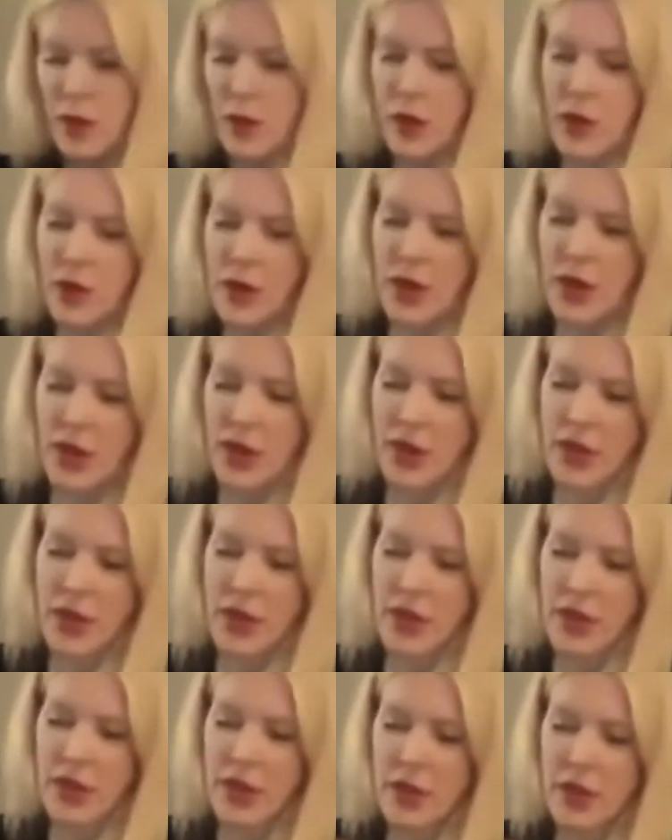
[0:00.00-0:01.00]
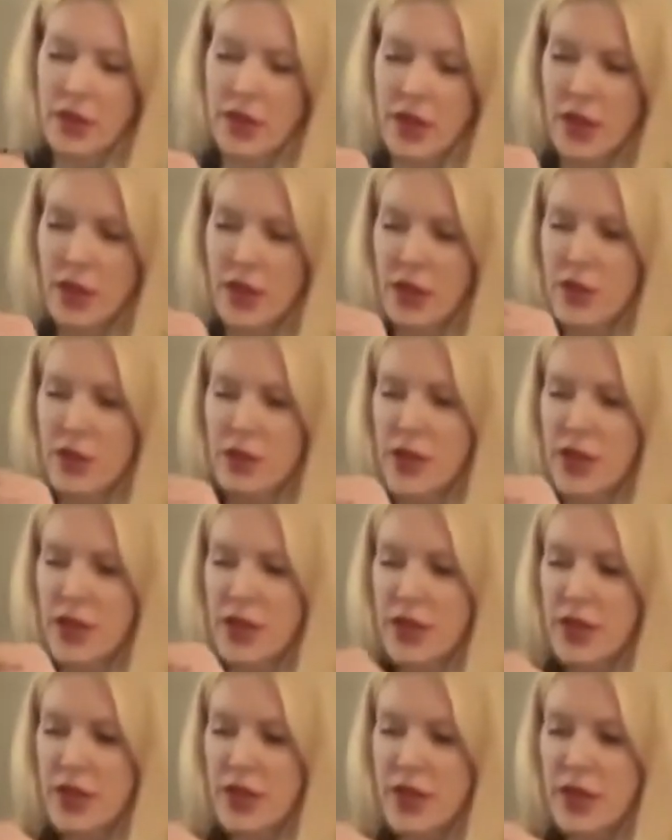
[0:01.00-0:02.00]
Okay, then the cracker goes back
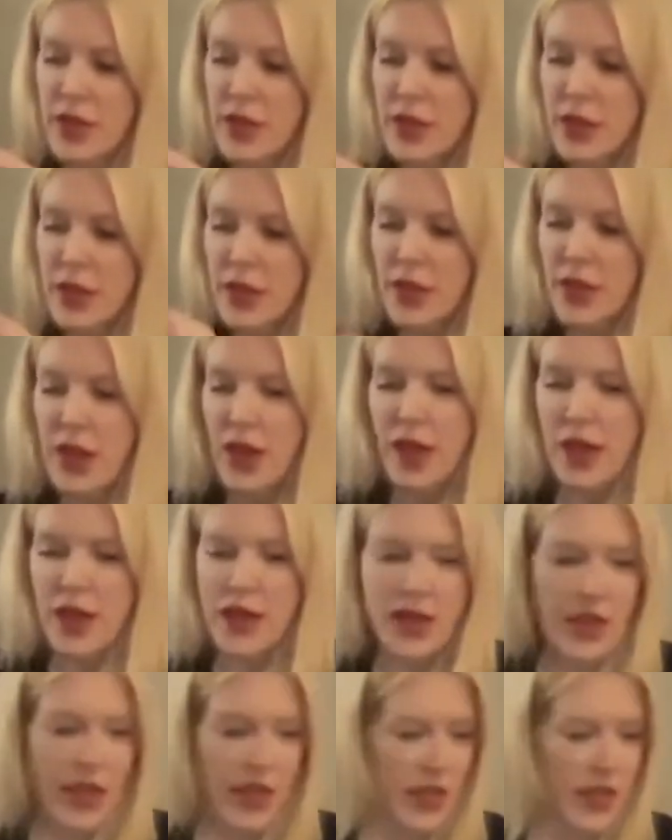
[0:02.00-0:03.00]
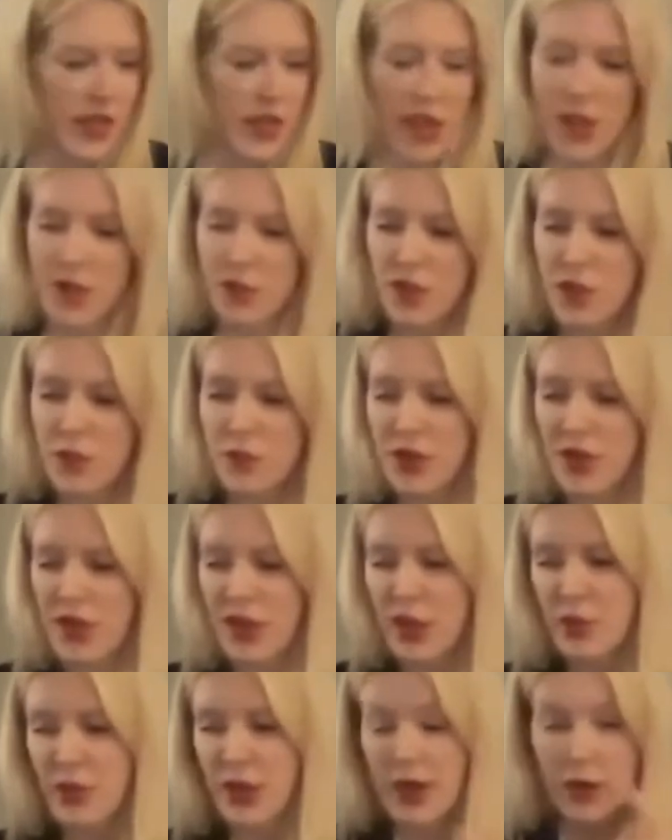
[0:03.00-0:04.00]
in. And then I decide what I'm putting
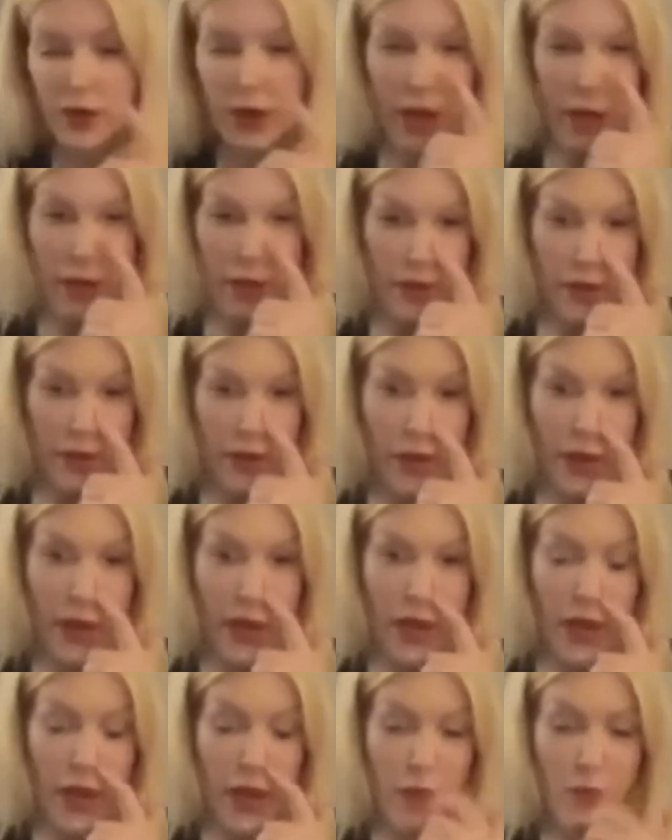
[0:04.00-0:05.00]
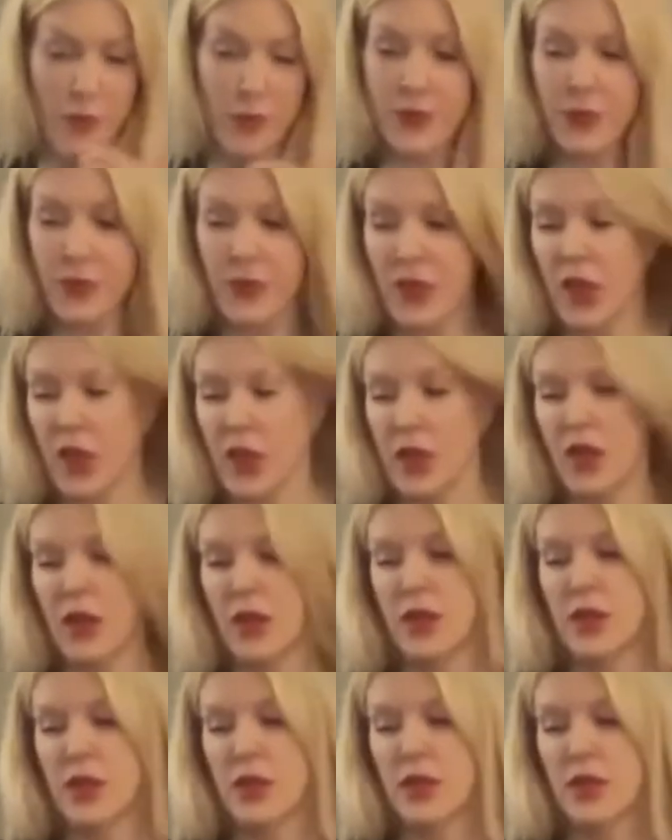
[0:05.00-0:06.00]
in my cracker.
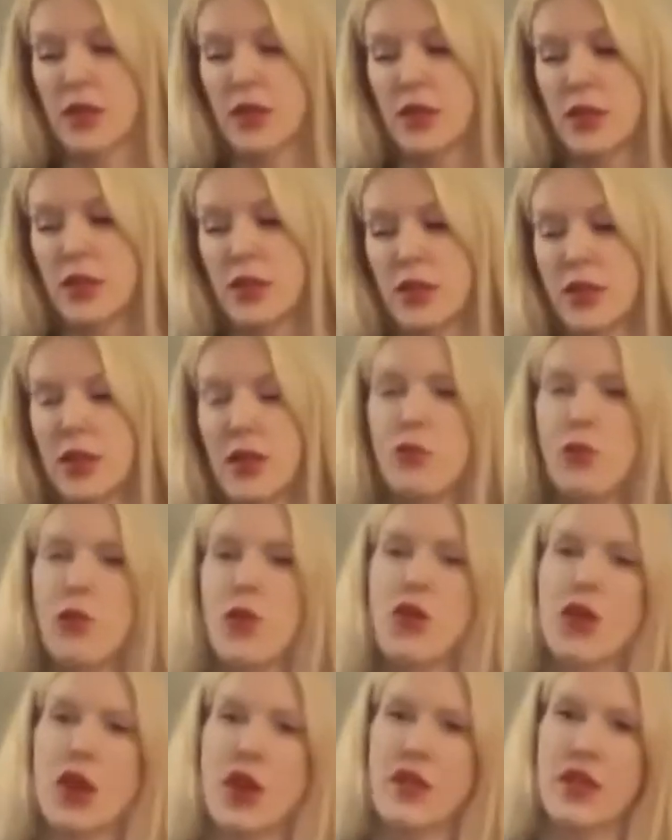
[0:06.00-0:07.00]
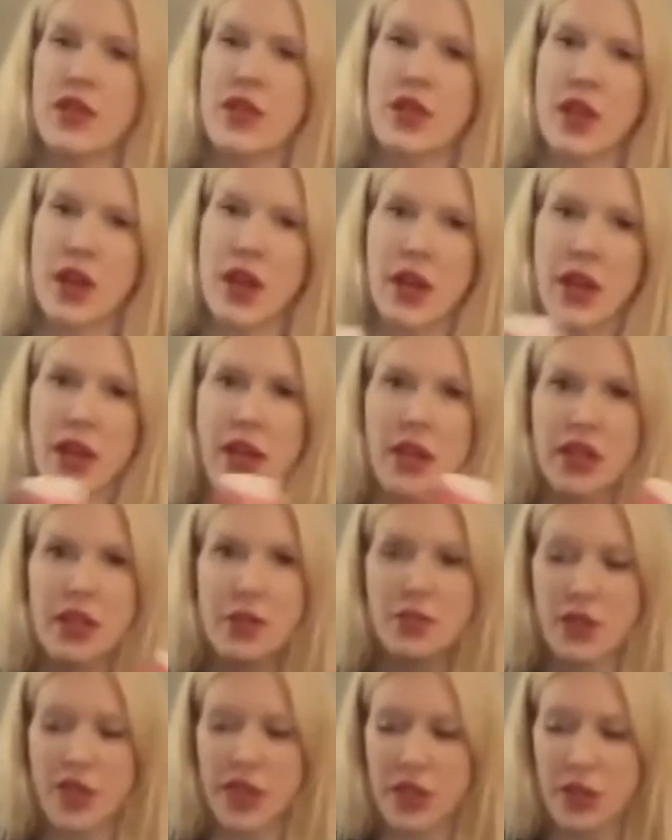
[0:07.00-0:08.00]
More often than not, I like to
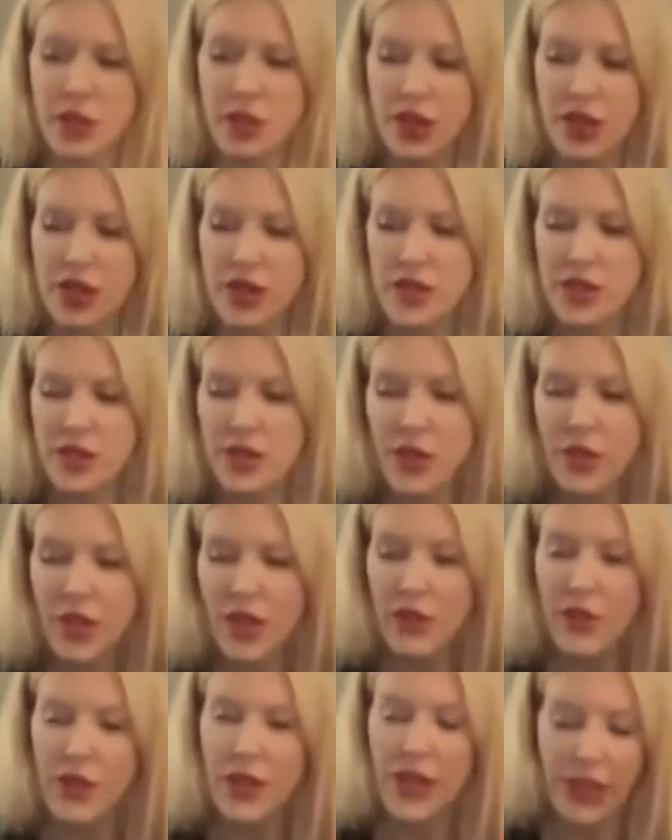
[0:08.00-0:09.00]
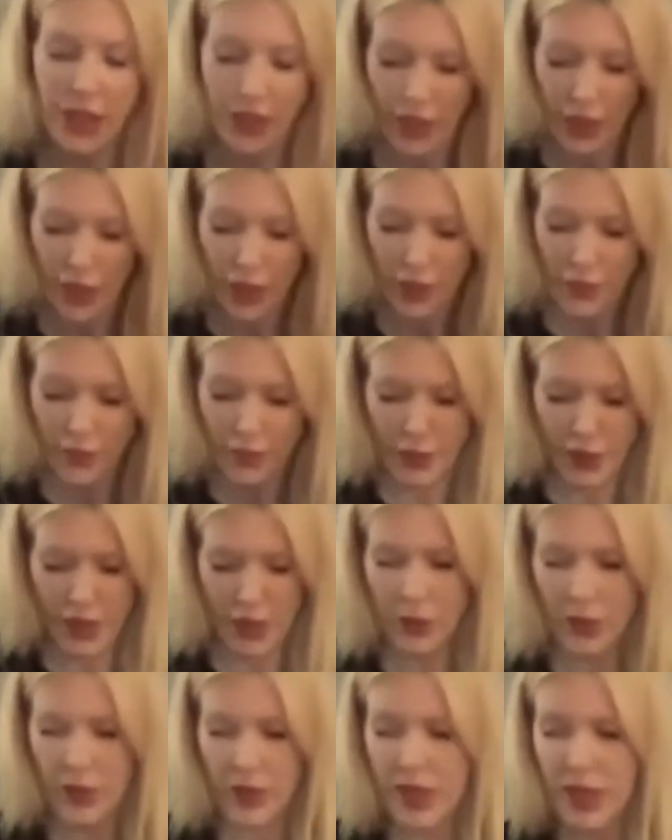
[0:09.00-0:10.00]
put in a crystal. I really love
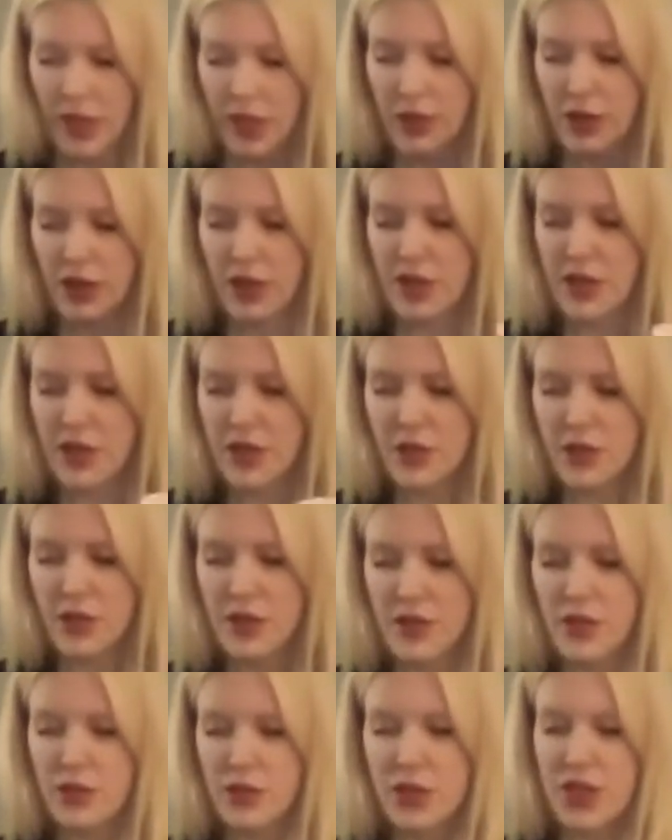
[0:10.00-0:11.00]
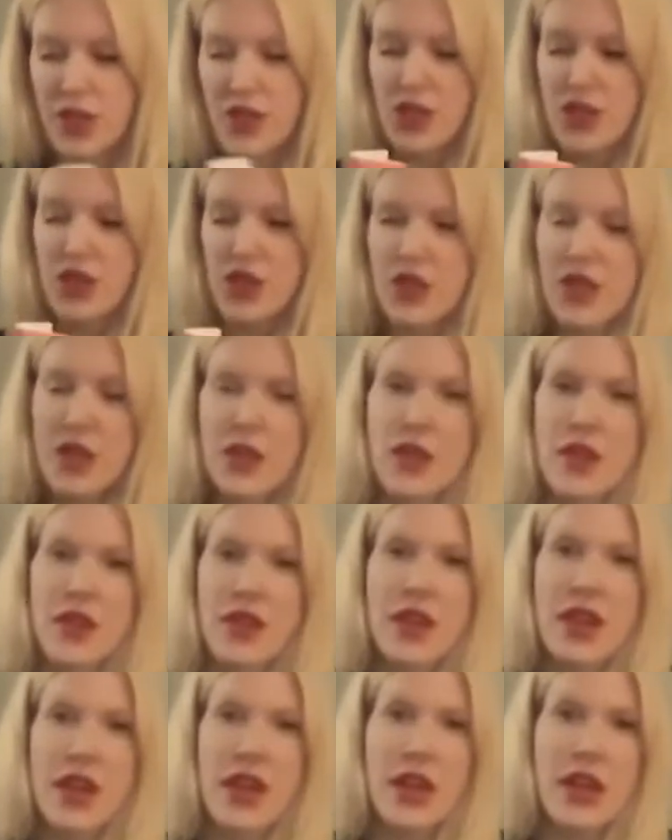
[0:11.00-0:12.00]
people getting crystals, this
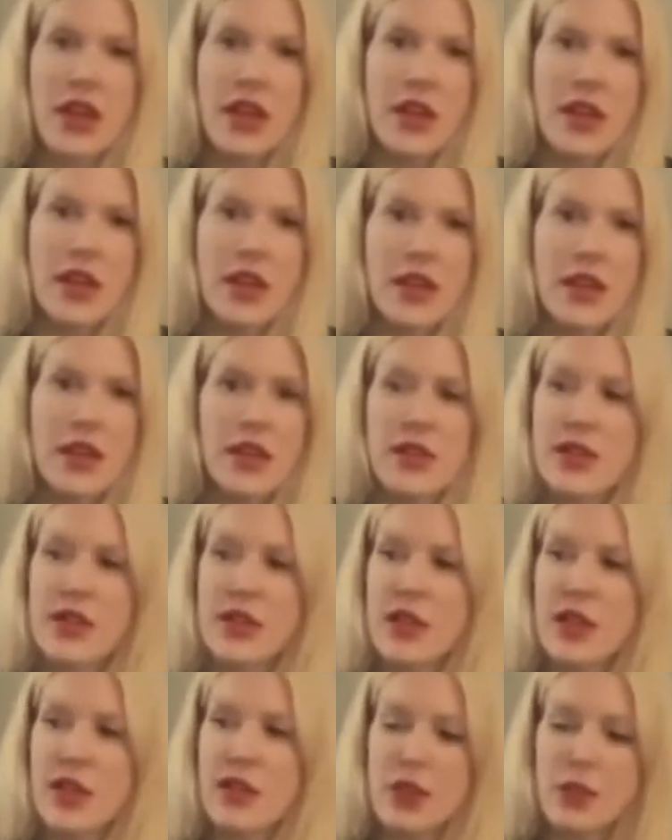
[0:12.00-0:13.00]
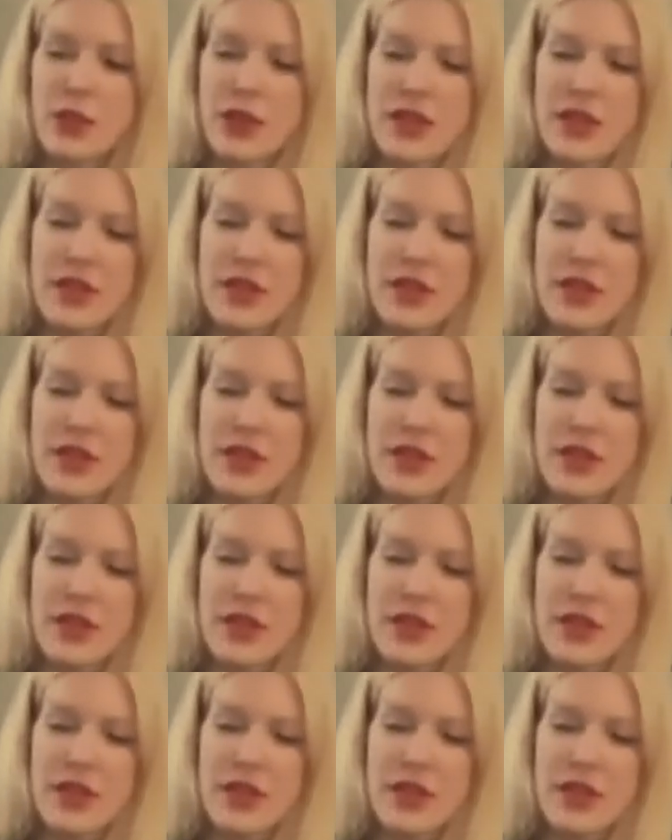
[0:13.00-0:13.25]
is a lovely piece